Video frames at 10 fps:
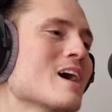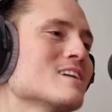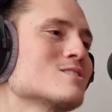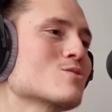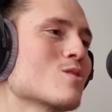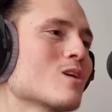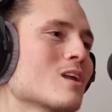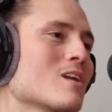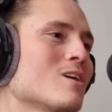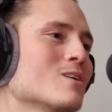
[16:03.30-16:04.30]
answer all
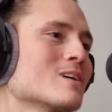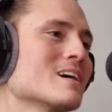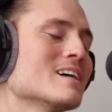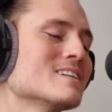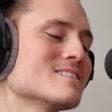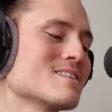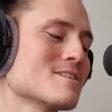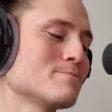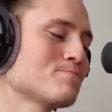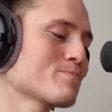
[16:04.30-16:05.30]
along.
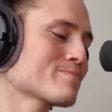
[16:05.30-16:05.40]
And